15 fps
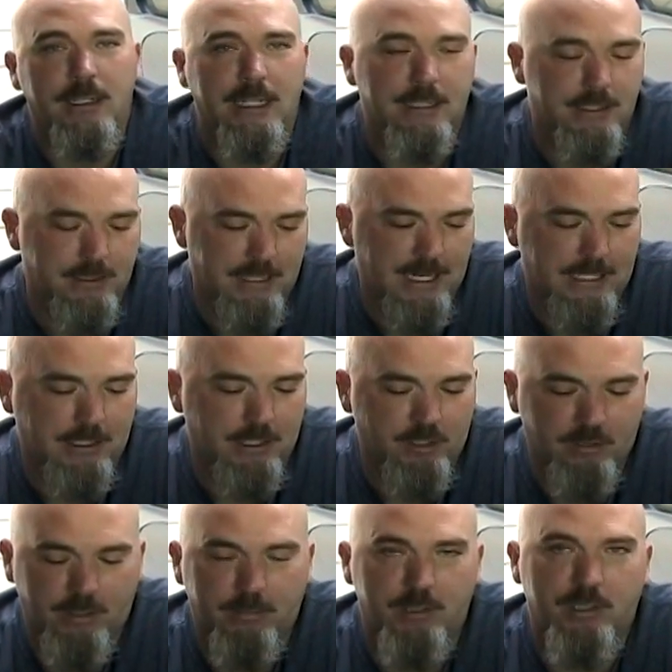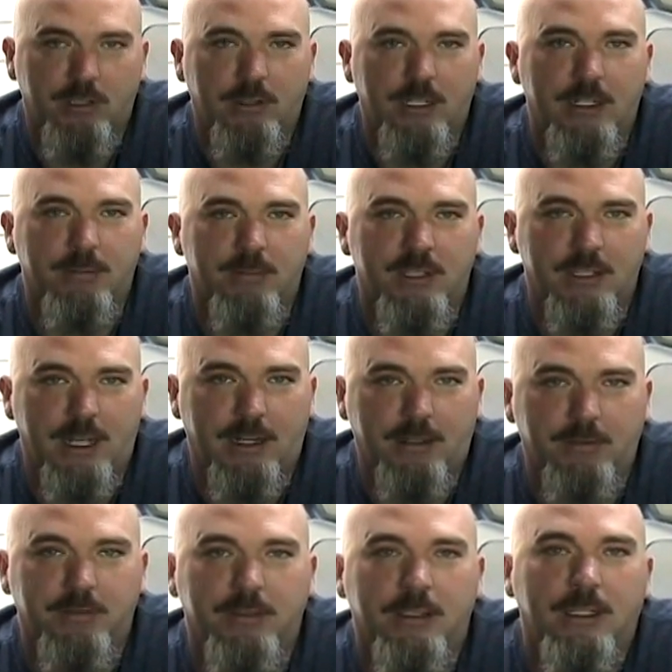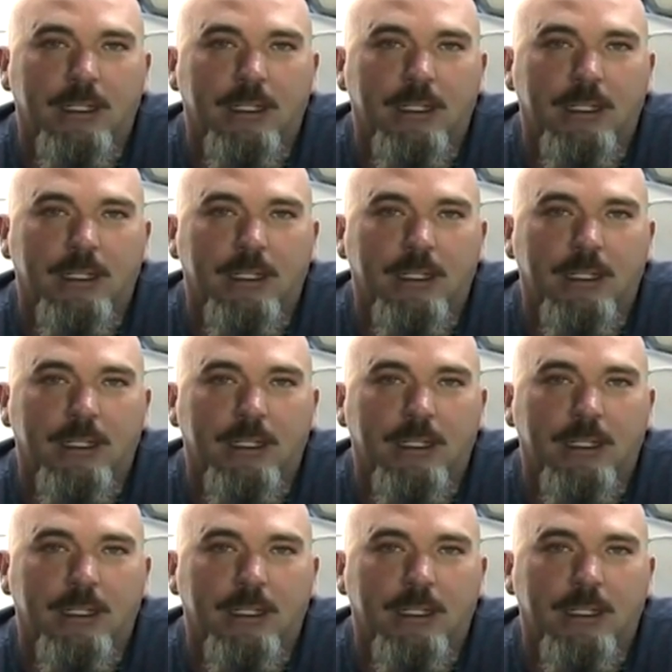and decided to troubleshoot it himself,